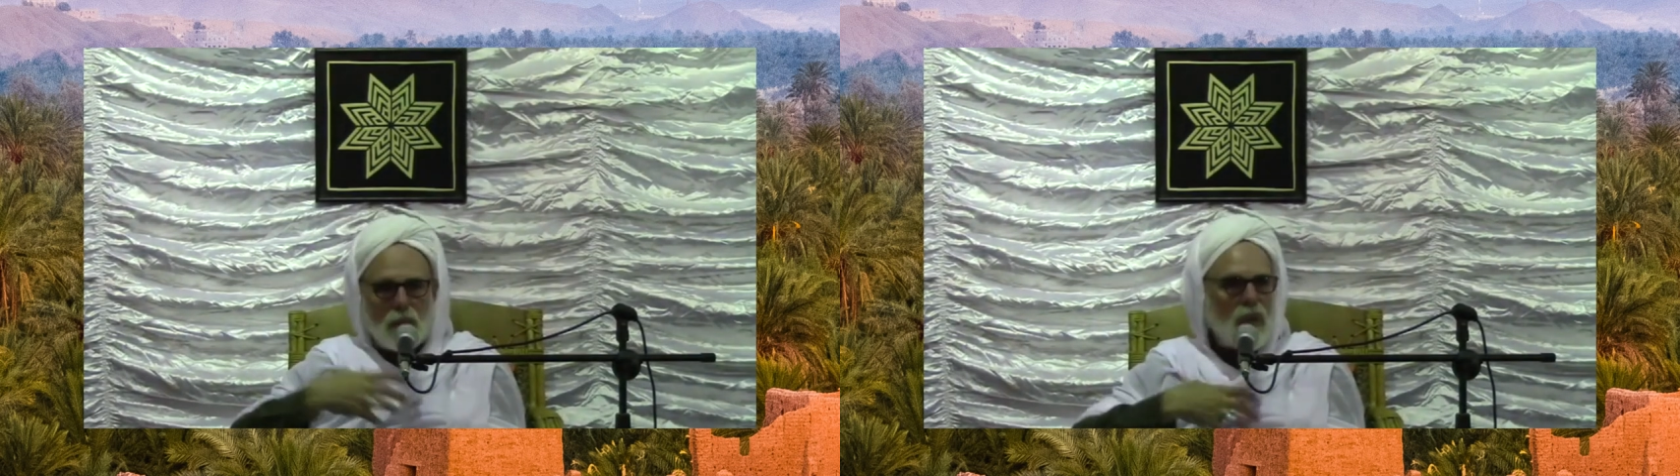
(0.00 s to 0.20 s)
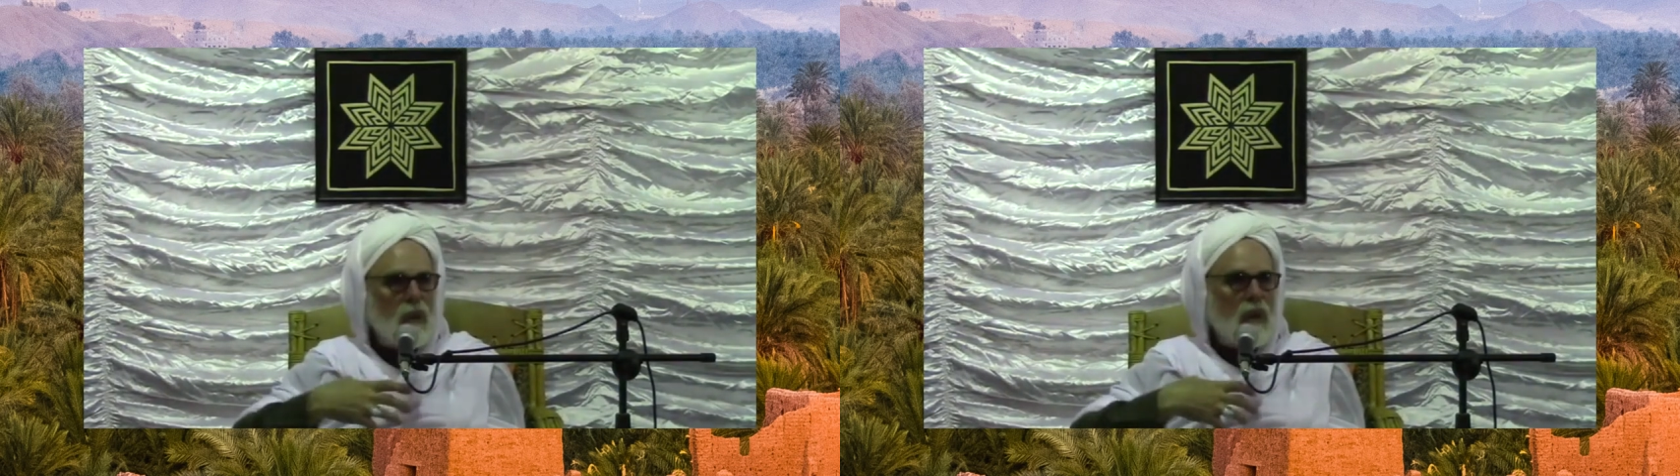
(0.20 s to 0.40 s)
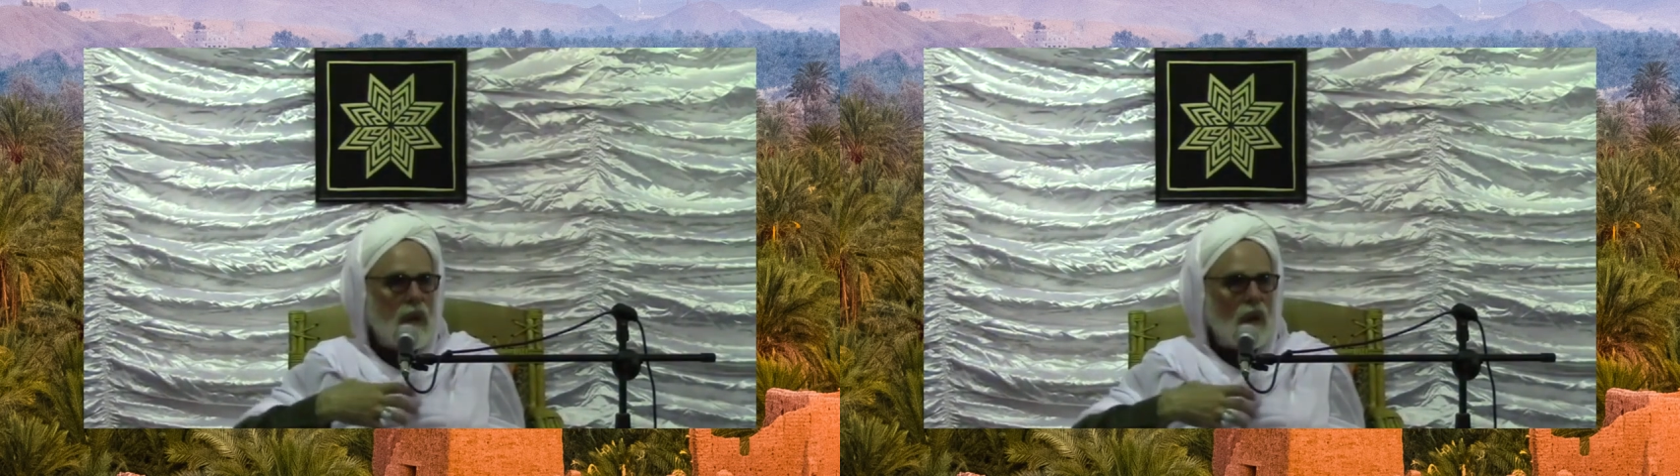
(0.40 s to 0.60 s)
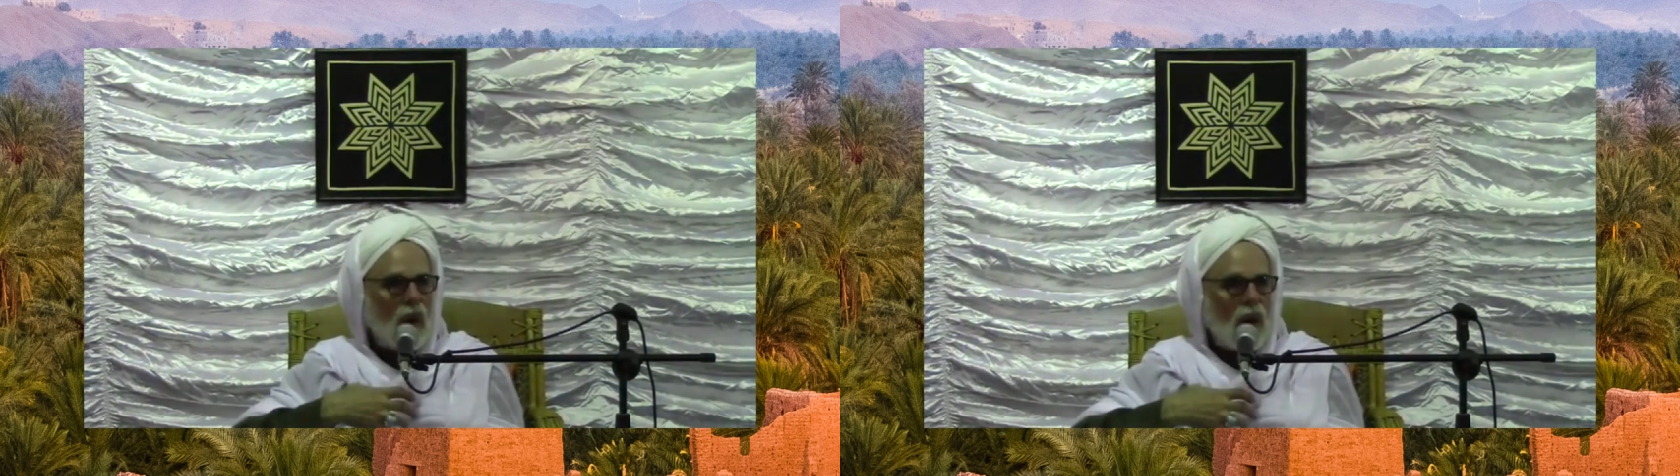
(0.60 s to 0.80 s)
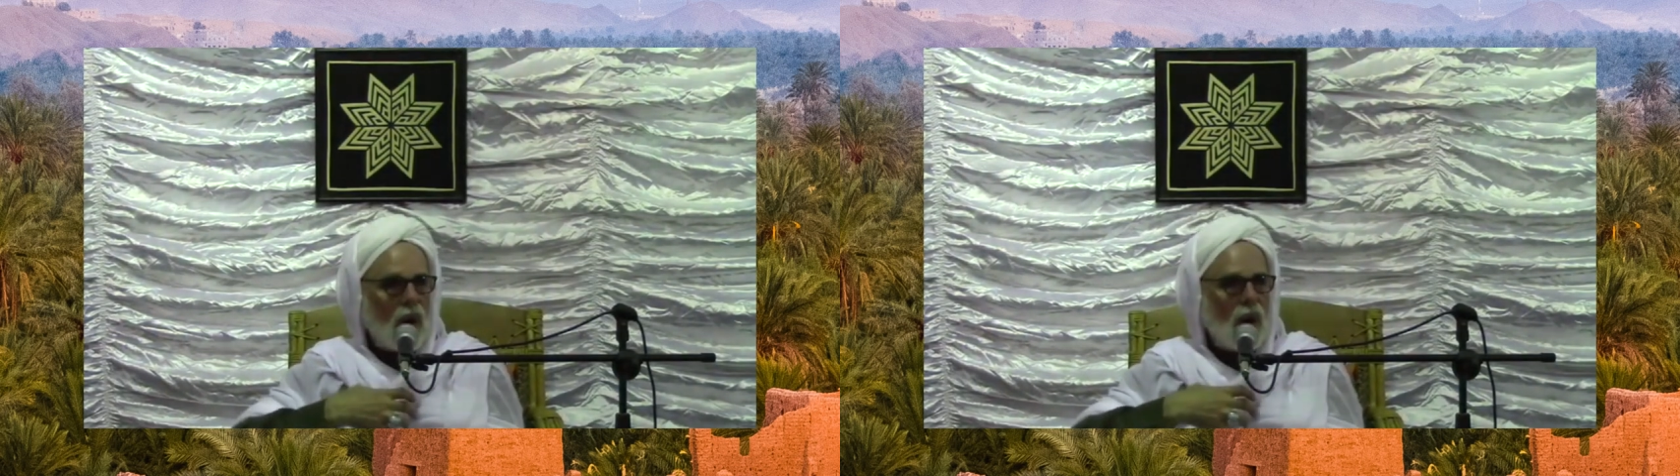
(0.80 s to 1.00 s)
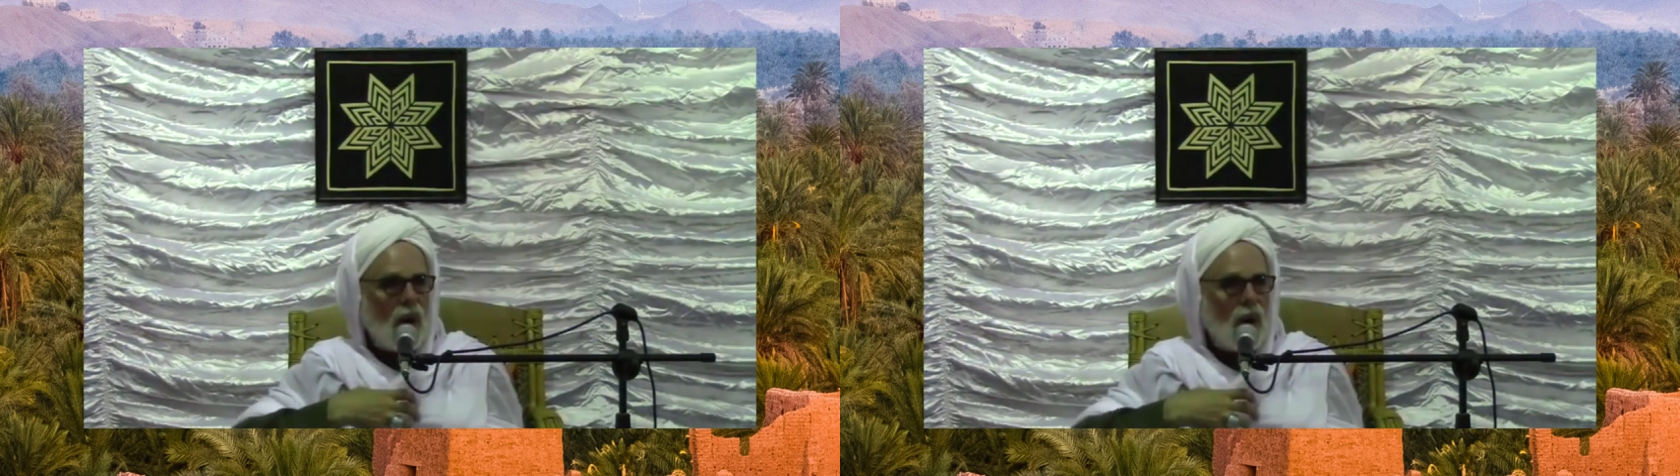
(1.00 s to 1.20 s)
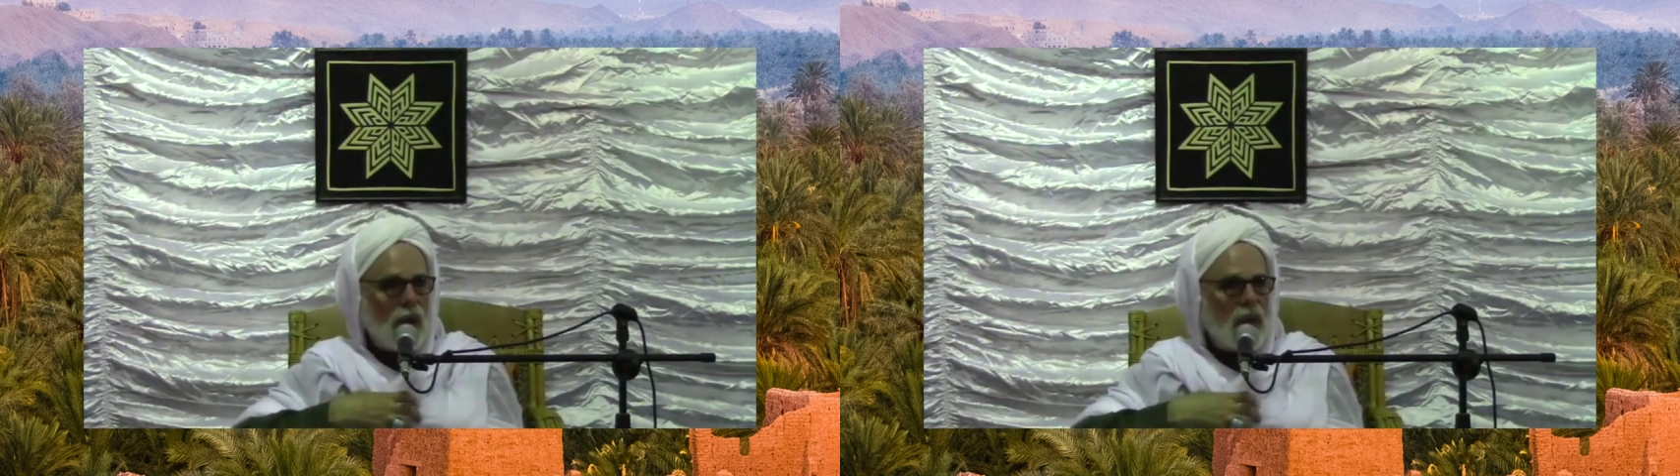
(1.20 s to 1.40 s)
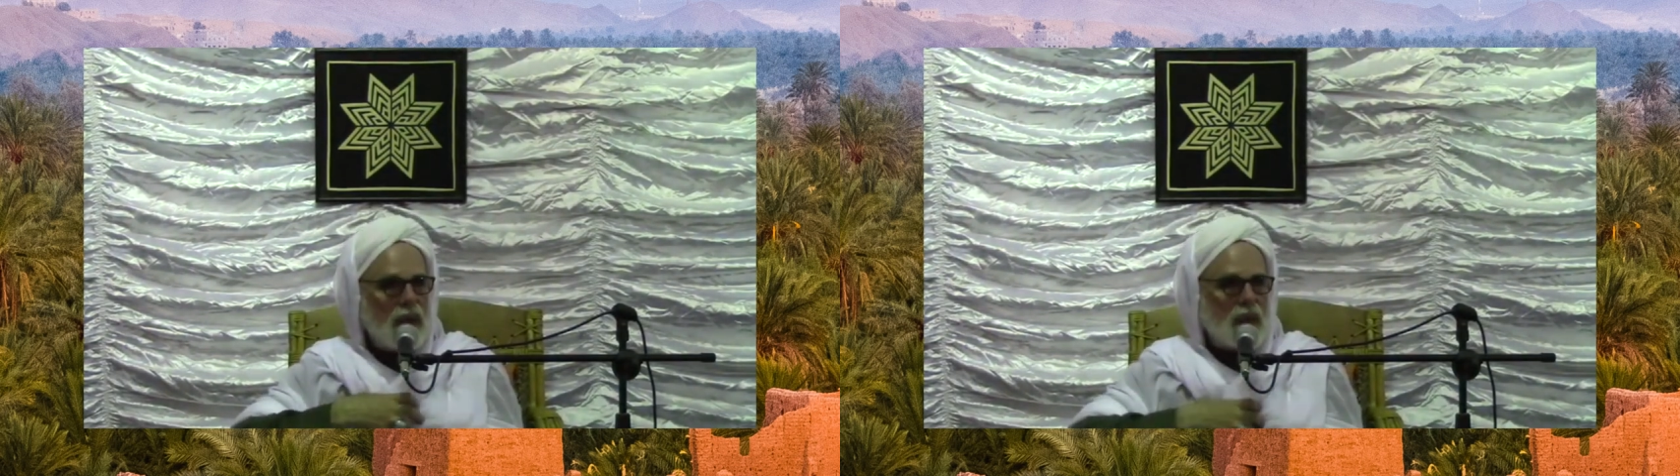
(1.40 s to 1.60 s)
beauty all
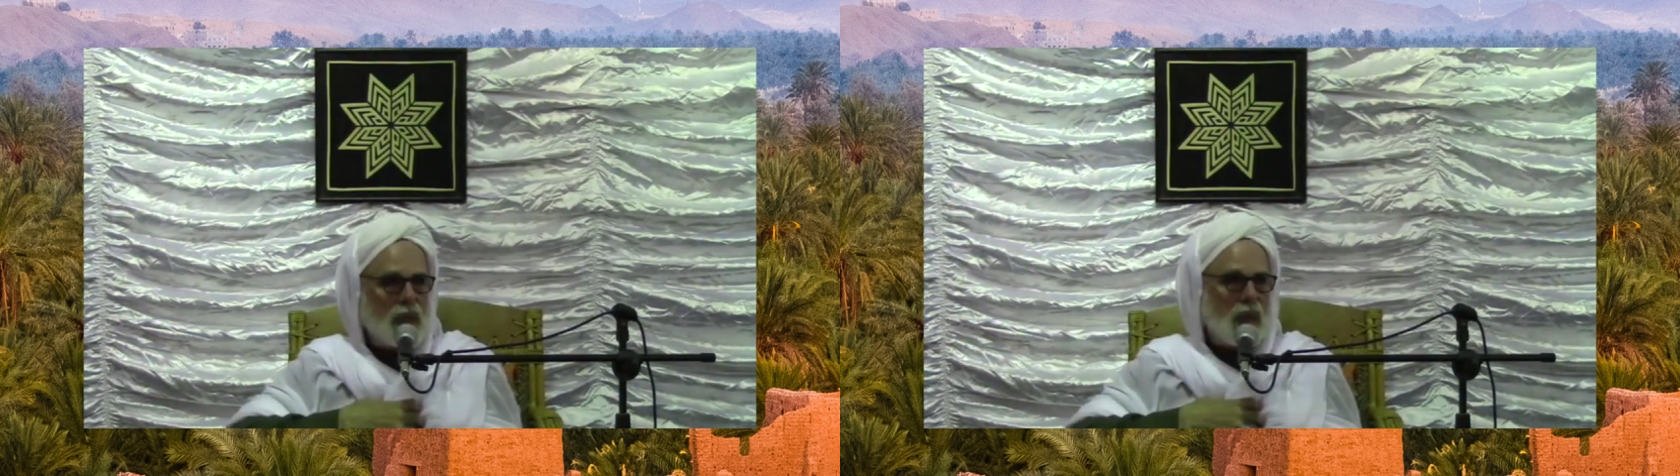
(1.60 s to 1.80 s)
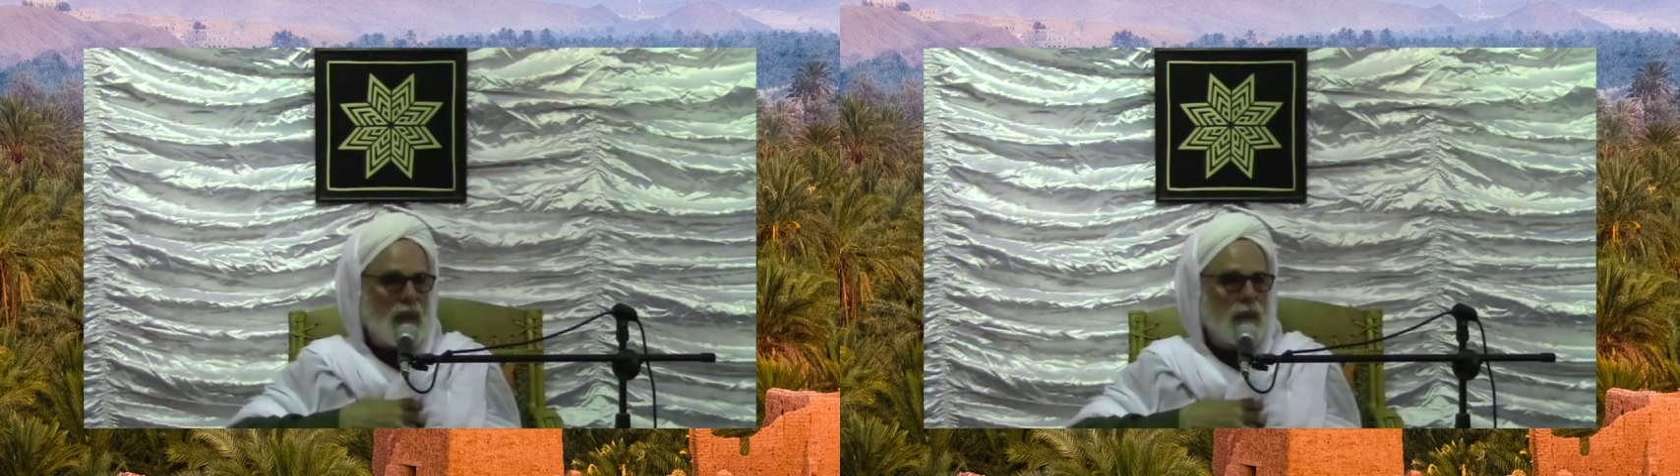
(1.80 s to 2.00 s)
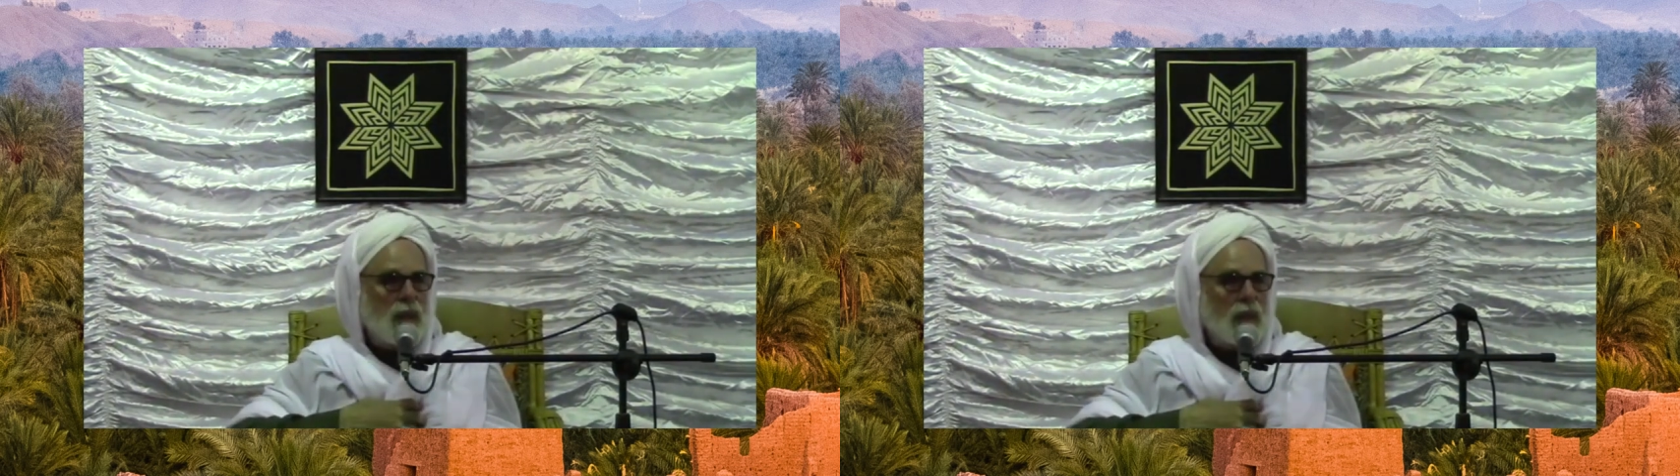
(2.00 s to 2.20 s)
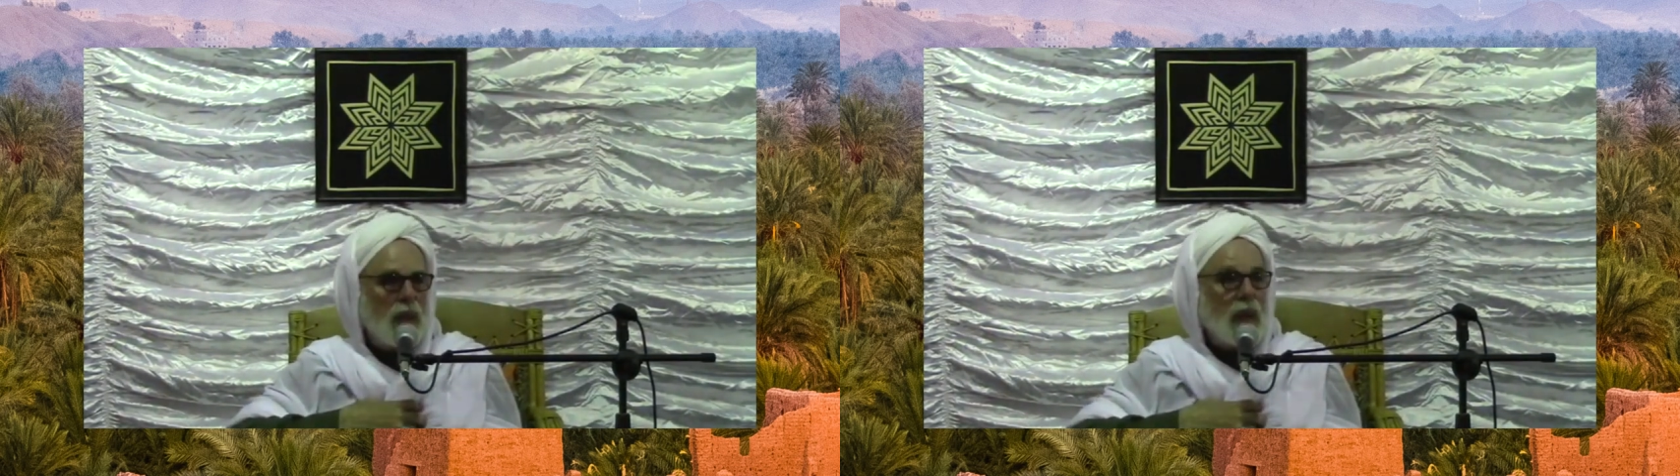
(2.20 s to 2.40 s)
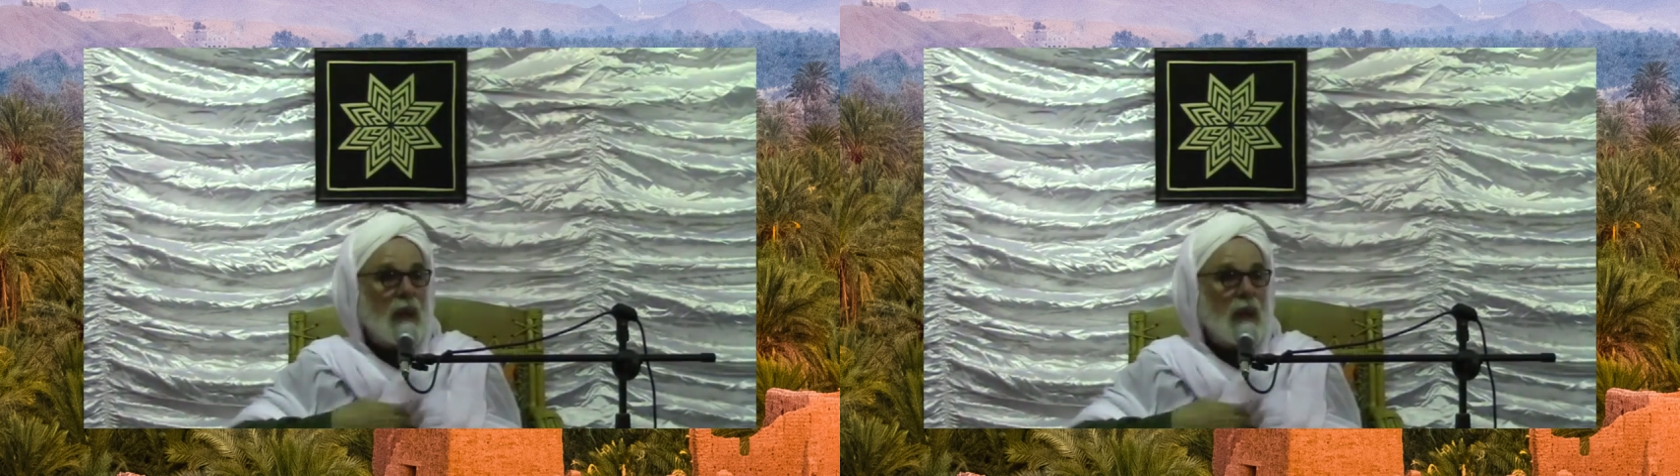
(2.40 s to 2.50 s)
inside of you.